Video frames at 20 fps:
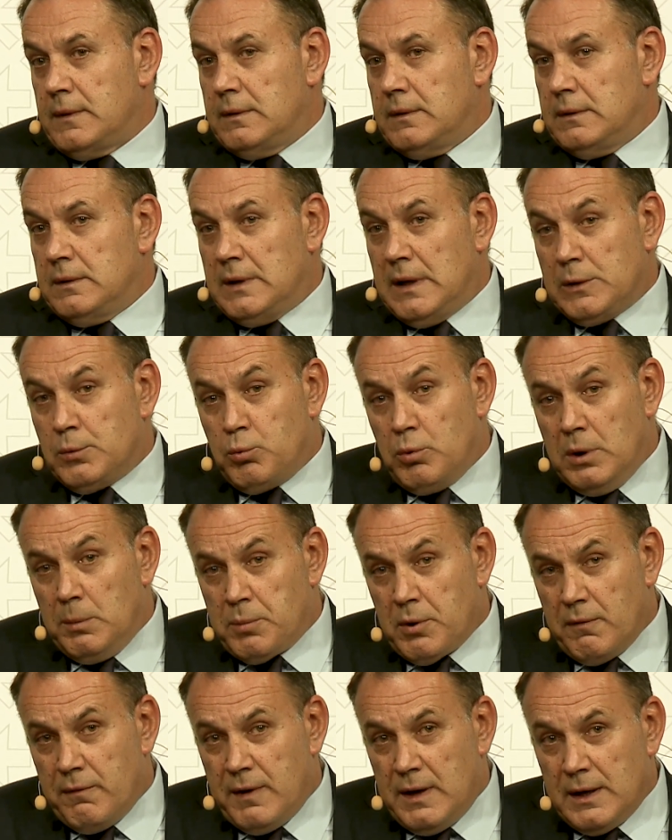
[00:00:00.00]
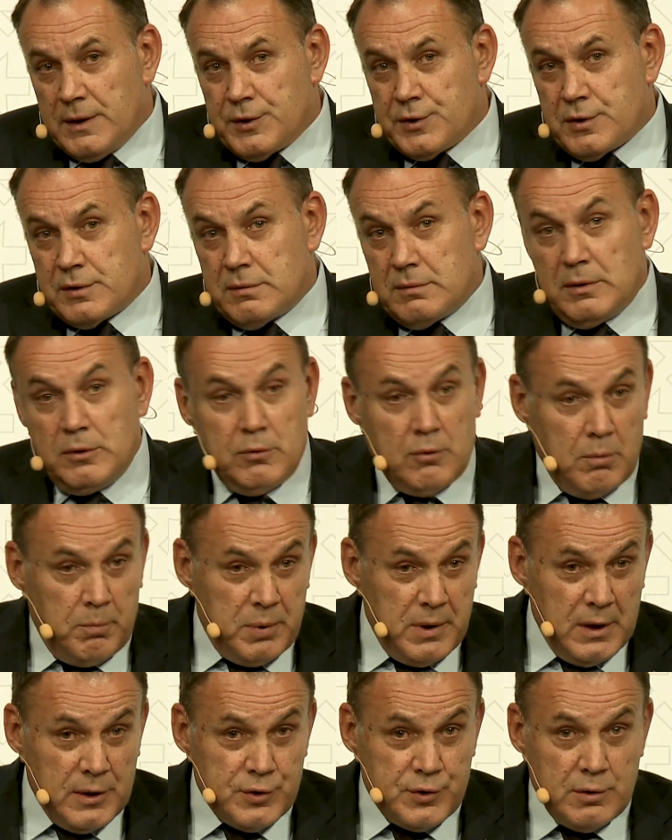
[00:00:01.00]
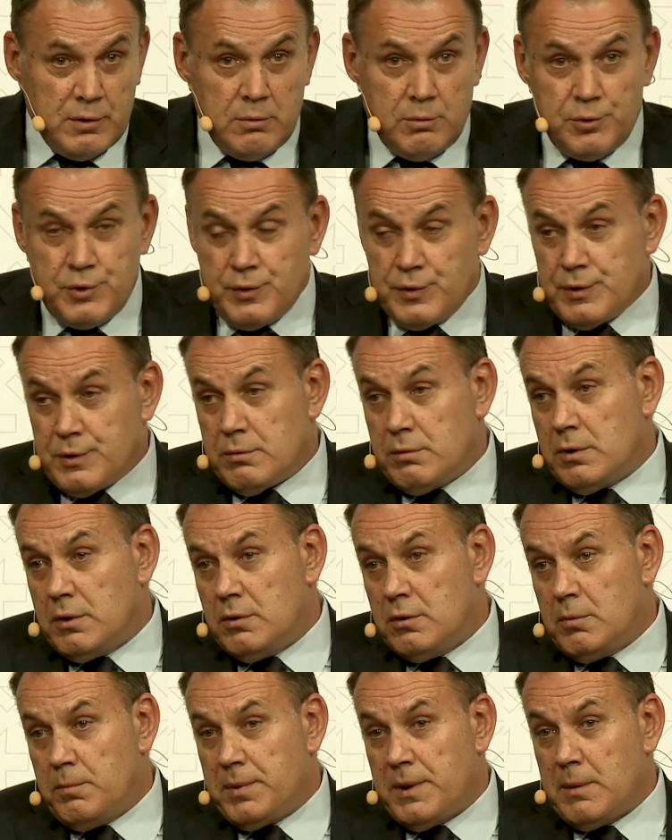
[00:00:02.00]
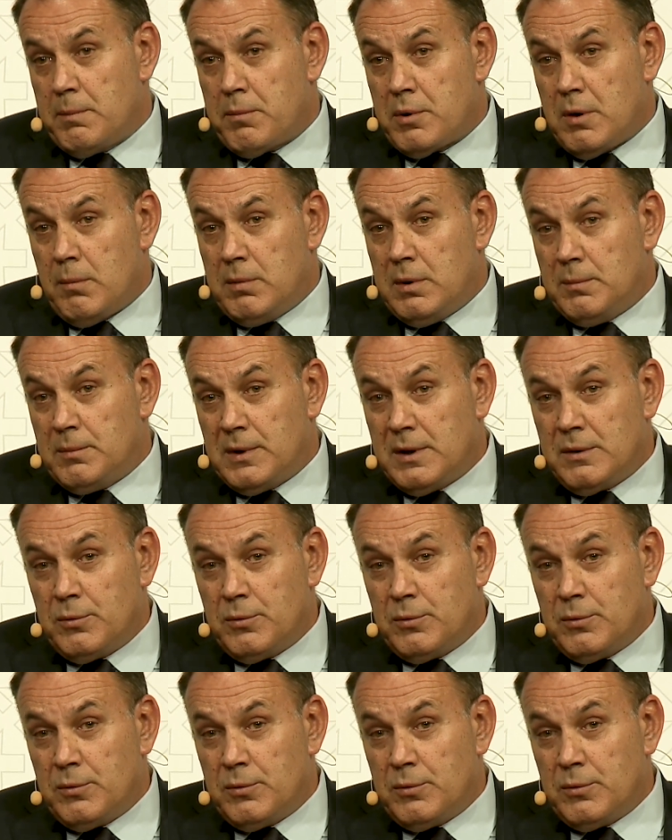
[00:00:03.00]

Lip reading: that will provide European solutions to a European problem.